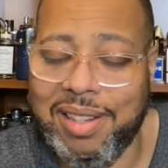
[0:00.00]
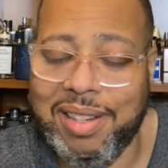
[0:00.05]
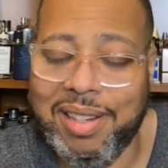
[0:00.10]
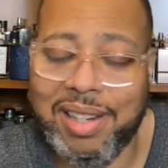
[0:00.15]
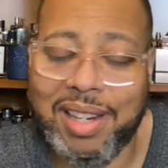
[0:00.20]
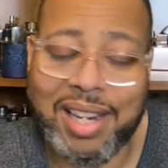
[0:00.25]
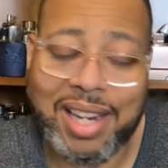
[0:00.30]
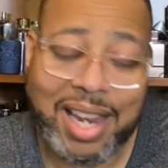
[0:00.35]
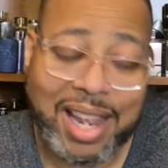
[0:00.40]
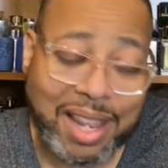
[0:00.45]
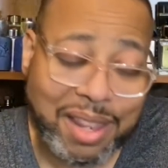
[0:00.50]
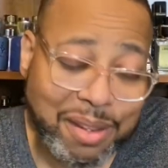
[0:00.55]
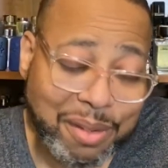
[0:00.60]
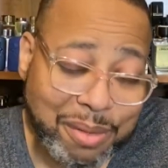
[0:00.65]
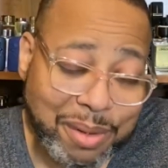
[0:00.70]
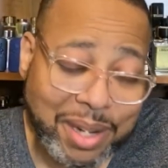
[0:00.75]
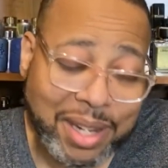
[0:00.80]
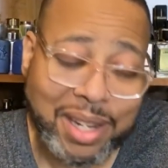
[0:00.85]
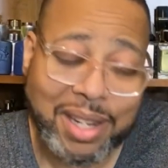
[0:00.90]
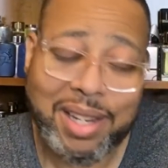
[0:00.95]

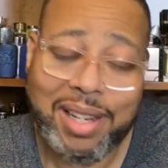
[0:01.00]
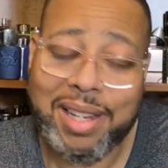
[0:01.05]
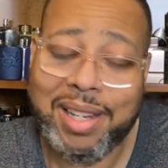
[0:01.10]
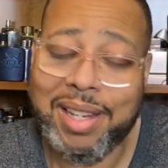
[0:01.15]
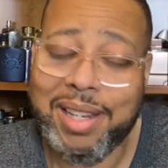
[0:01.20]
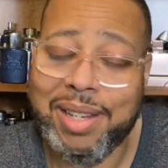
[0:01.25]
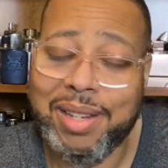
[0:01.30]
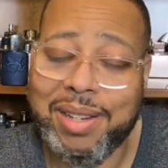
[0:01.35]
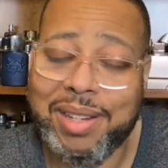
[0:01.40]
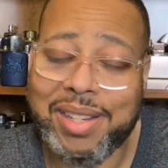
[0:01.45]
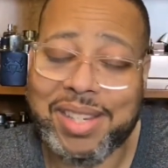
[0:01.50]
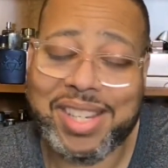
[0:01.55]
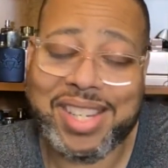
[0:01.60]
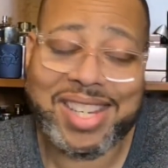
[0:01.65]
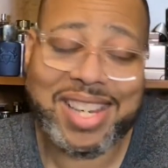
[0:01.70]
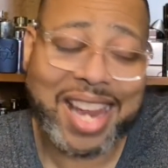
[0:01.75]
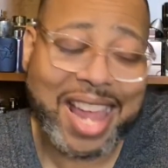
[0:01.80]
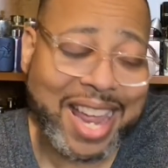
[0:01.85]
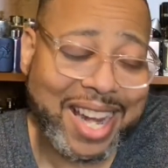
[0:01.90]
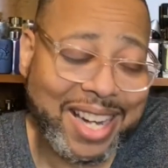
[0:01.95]
leathery,
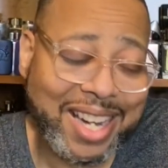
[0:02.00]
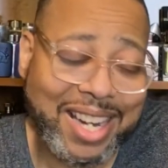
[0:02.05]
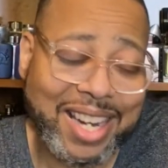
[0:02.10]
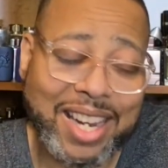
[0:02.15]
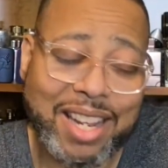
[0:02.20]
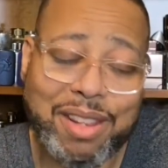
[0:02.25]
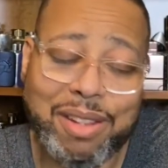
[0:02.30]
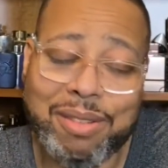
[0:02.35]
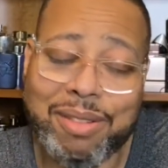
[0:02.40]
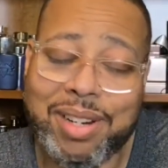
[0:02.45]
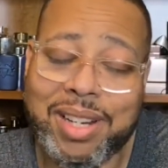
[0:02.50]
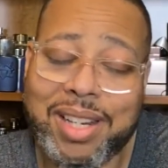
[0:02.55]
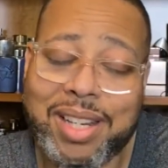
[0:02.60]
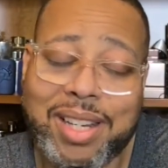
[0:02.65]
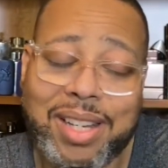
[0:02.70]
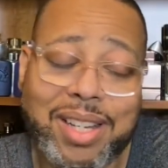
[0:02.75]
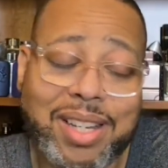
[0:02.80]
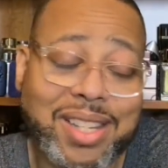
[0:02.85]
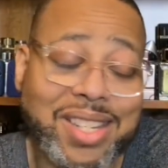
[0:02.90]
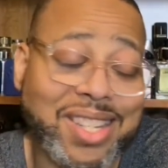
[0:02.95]
slightly
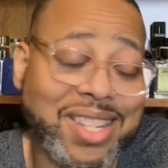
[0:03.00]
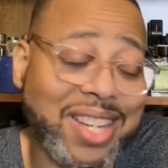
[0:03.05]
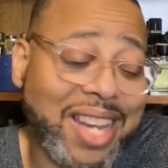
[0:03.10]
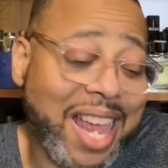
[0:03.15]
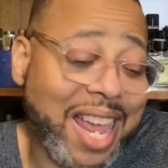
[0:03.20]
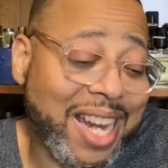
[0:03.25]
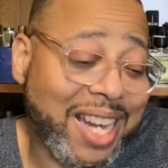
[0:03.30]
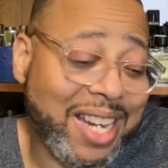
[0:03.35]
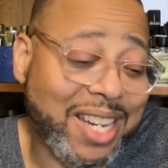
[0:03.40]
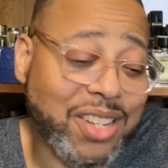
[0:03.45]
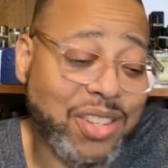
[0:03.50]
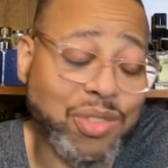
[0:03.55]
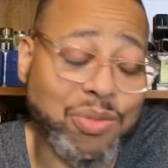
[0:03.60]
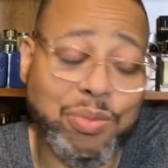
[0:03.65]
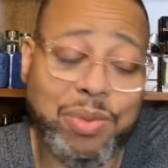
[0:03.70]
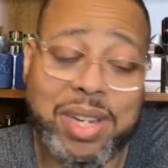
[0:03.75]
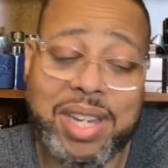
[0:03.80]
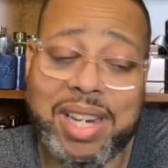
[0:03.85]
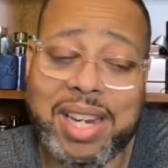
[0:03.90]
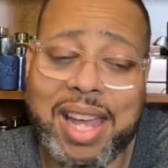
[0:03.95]

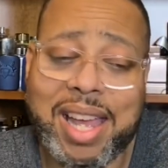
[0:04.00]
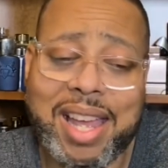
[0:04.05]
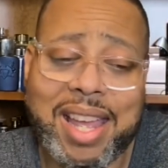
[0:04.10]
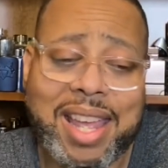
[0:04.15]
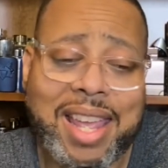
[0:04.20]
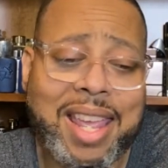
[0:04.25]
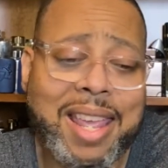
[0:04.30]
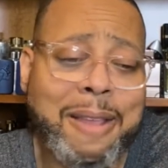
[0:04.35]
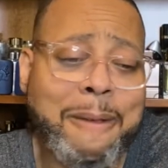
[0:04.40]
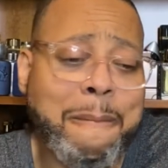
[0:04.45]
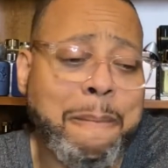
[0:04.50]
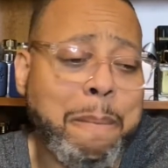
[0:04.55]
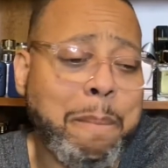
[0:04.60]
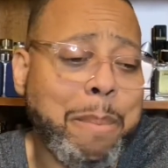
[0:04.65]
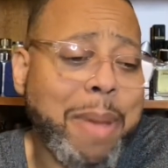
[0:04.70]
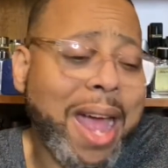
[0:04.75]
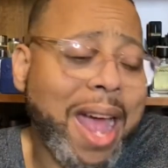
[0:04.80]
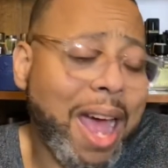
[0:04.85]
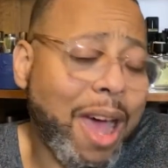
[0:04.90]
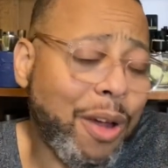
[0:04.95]
sweet,
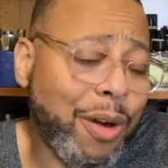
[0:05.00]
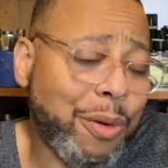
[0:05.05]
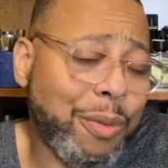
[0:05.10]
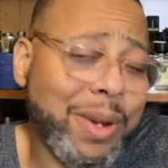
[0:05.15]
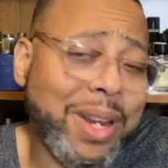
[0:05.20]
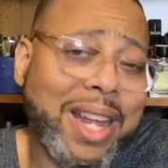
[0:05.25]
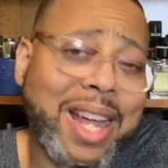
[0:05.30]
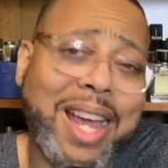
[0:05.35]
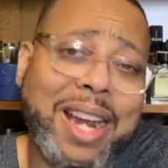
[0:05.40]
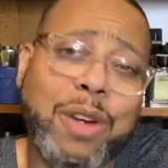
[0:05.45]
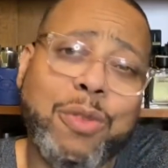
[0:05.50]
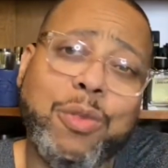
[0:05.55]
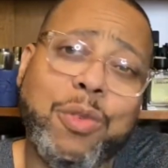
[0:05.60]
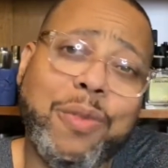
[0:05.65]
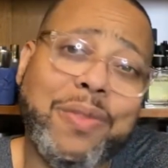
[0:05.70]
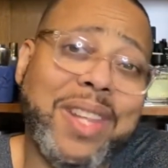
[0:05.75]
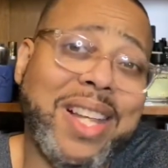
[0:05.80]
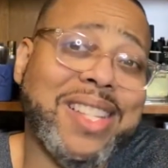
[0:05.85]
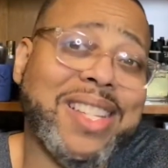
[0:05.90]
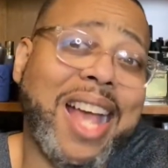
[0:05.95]
powdery. I don't know
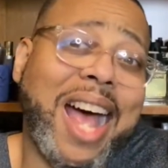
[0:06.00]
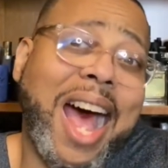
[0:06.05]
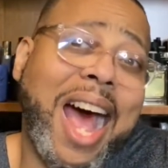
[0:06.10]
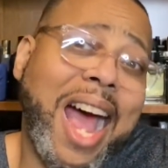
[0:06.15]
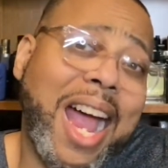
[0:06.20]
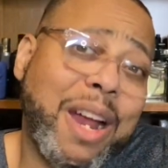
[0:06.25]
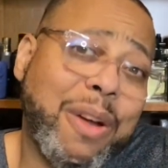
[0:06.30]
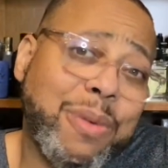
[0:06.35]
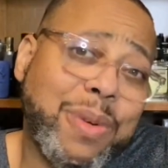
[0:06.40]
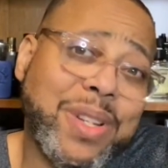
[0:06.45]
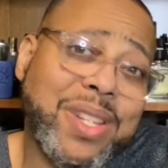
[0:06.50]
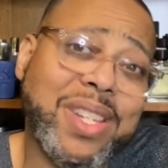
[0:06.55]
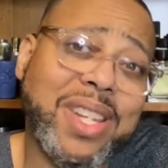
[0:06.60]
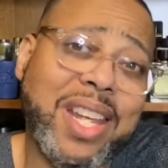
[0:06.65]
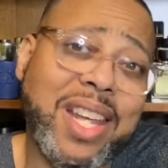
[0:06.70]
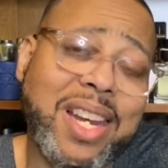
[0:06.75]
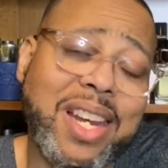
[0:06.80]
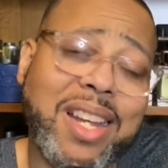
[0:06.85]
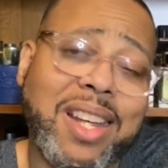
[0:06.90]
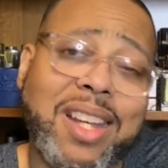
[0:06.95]
if that's iris
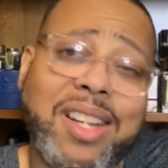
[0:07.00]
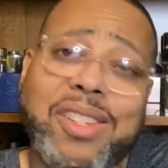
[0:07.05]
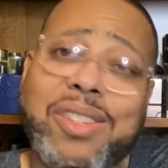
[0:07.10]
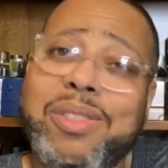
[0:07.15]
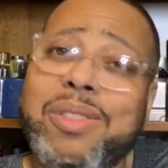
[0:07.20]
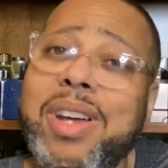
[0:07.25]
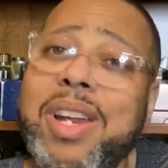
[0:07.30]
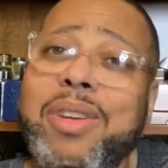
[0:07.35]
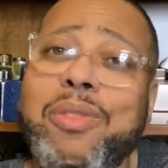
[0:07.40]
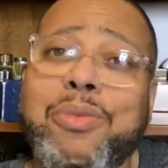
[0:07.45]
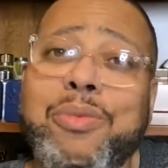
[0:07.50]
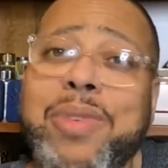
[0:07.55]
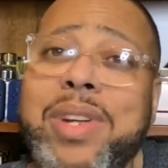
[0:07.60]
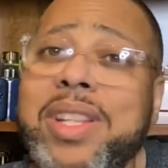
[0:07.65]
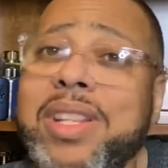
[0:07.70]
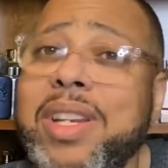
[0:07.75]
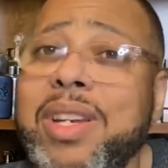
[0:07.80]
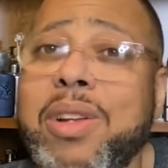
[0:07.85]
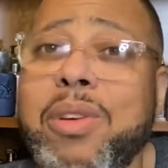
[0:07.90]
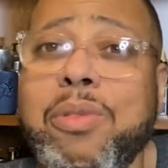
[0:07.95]
in it, because, you know, I don't
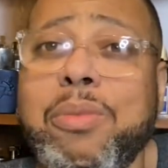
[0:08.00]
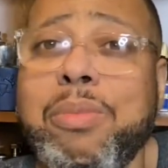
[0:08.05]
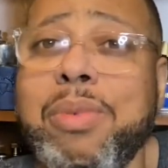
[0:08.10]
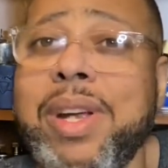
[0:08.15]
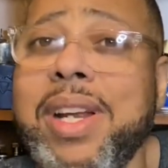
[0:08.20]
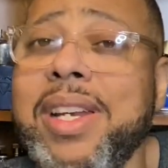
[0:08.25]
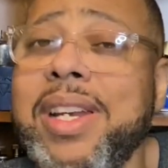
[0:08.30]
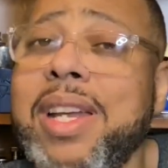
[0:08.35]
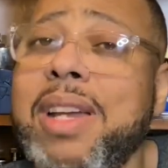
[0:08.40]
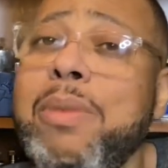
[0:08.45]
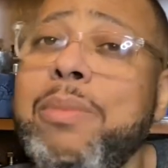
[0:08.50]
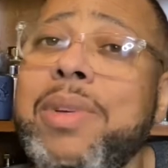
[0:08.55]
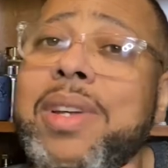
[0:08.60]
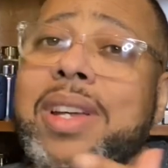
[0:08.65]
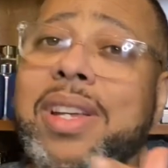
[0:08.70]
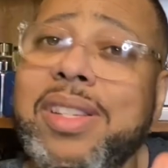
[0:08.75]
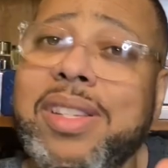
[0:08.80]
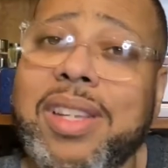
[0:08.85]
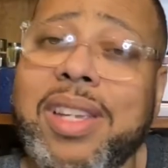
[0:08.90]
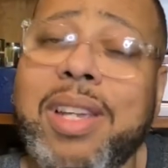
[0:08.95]
read the note breakdown,
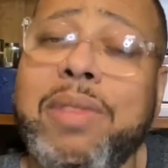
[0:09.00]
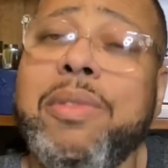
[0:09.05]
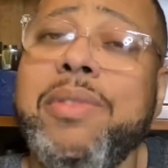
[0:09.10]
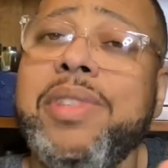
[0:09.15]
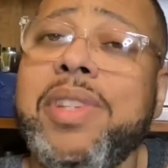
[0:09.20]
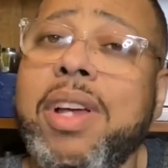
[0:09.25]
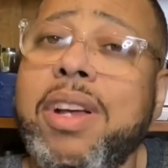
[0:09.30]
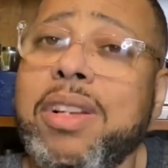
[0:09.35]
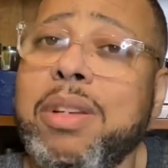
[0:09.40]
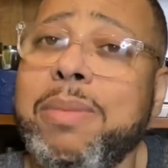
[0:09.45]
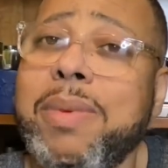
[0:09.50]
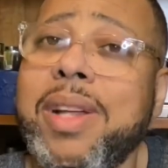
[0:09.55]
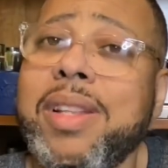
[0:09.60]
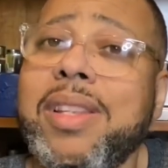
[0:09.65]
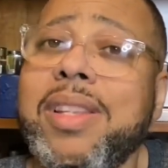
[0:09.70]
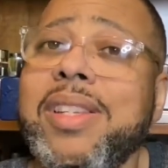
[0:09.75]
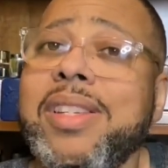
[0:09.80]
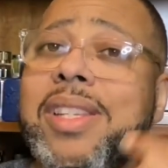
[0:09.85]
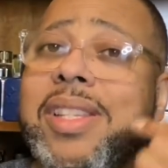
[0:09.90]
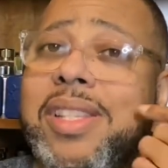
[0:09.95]
because again, we talked about
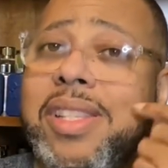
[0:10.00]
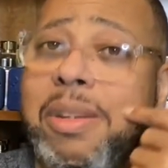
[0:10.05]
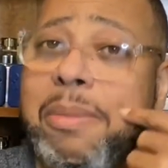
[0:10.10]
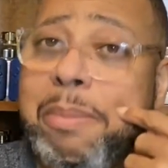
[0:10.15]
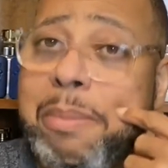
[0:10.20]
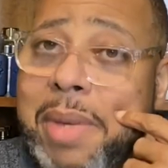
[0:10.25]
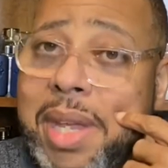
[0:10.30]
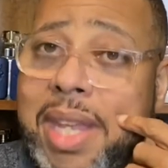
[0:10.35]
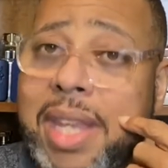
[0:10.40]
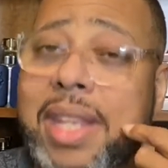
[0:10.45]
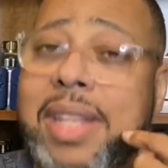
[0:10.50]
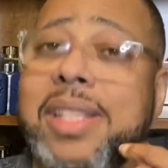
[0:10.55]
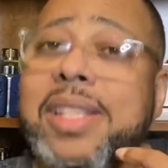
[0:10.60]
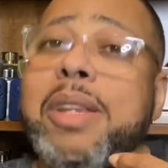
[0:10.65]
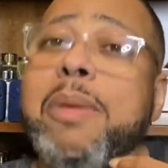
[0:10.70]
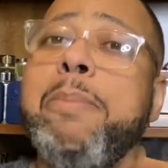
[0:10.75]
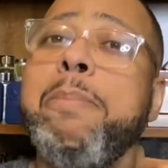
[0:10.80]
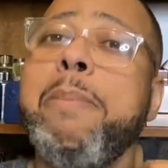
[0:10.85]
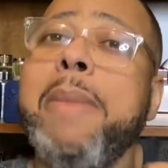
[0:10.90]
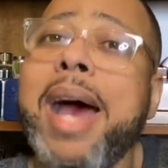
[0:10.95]
this. To
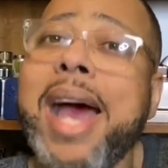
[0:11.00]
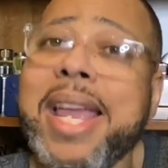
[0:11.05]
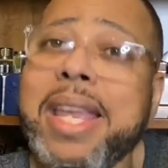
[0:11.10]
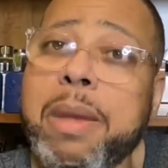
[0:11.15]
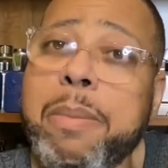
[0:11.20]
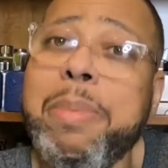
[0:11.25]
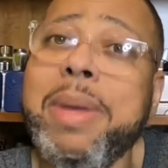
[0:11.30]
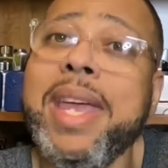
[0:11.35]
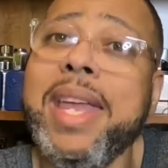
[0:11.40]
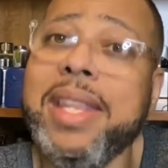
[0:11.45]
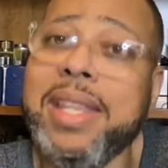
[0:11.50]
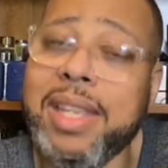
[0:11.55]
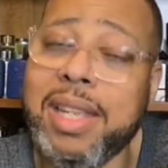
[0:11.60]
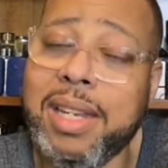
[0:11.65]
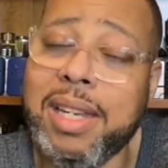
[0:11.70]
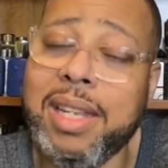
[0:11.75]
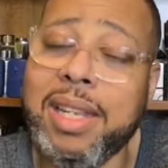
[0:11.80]
my opinion,